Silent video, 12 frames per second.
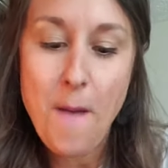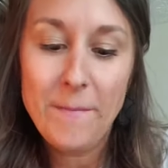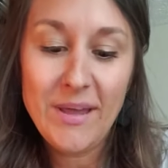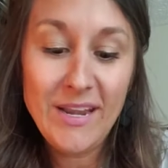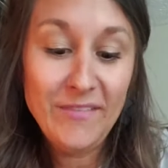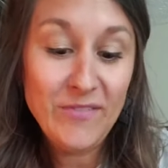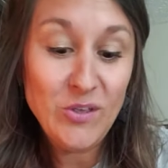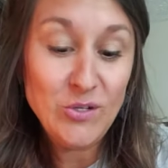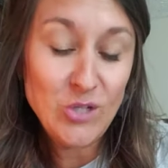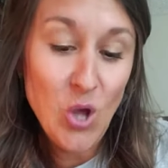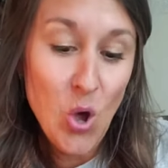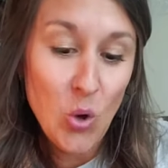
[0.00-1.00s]
But if you
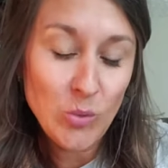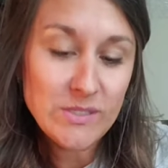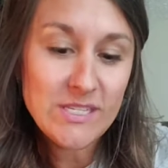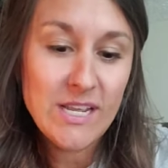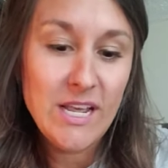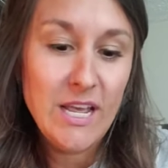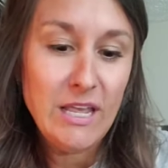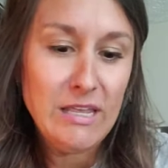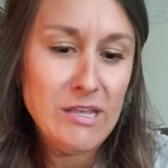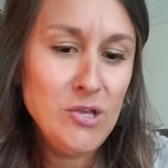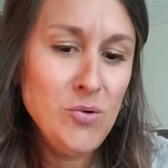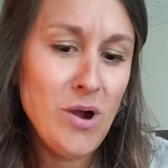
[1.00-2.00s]
don't,
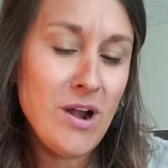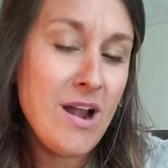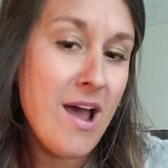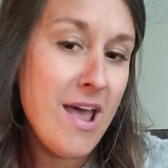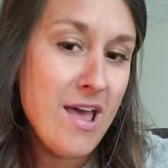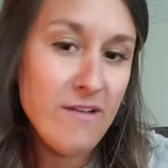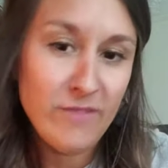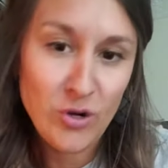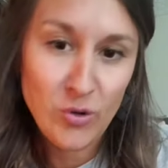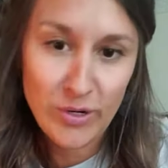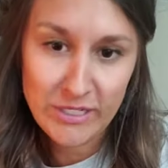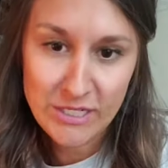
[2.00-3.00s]
you are not ever
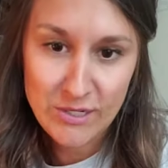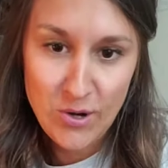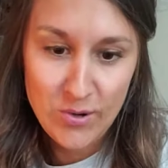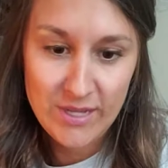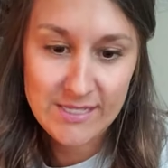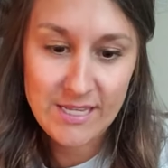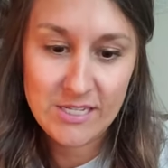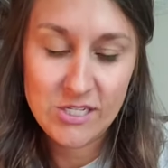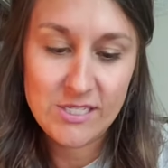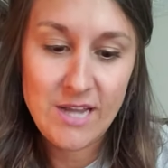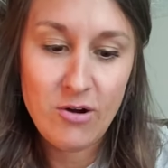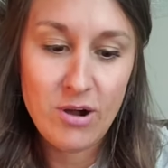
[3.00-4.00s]
going to notice. That's
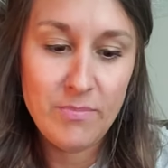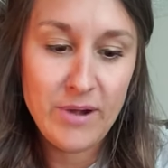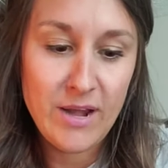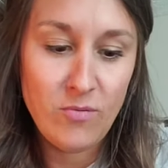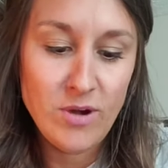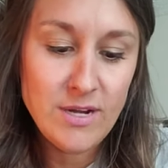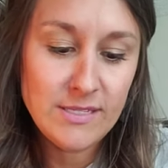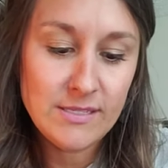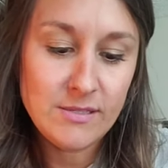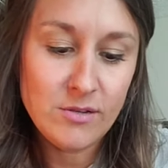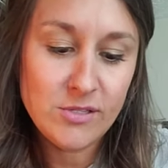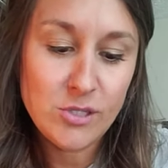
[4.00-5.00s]
just how our brain works.
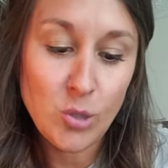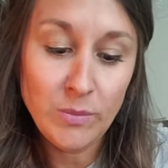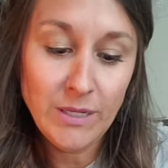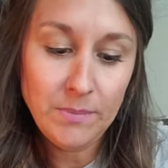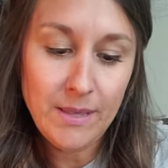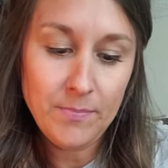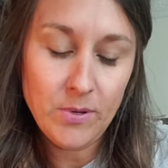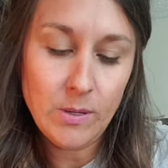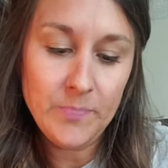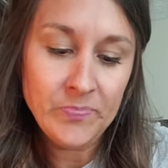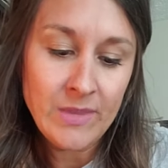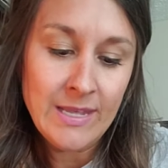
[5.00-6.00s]
So many
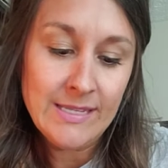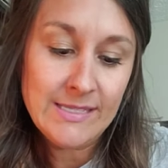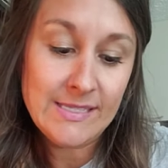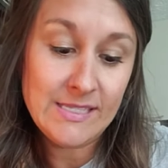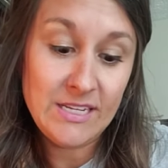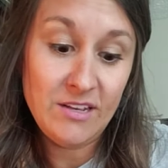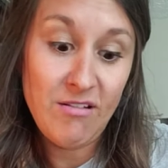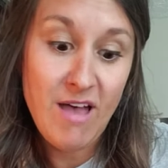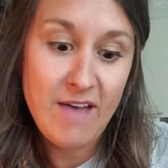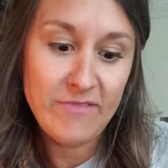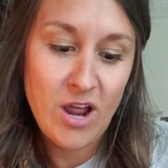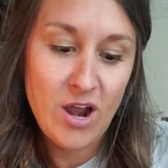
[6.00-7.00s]
people still
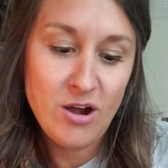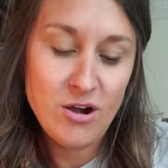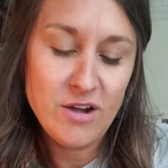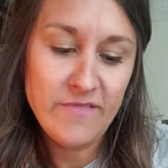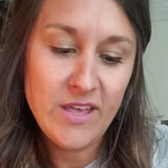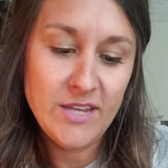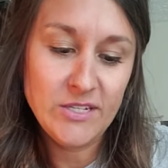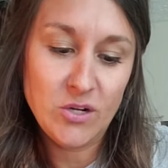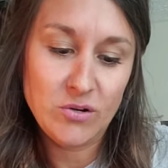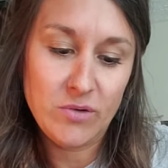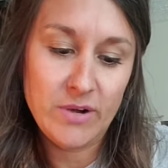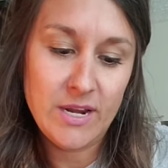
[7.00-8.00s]
have not heard of it,
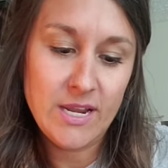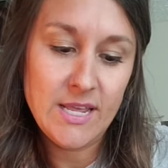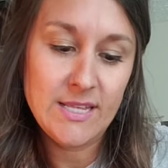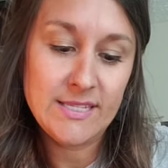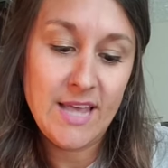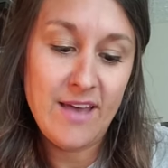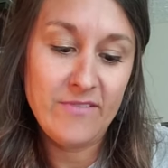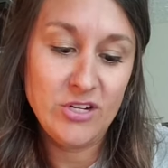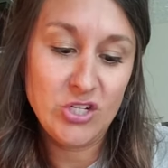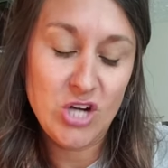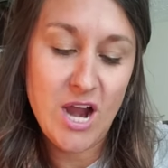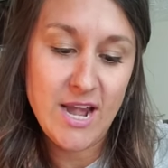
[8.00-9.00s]
don't know what it is, haven't
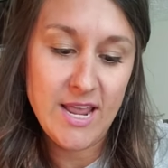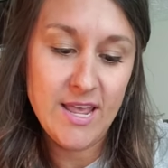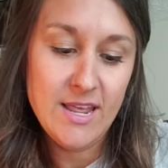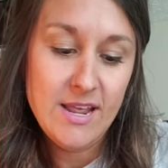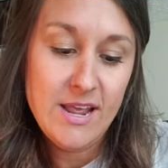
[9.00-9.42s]
tried it.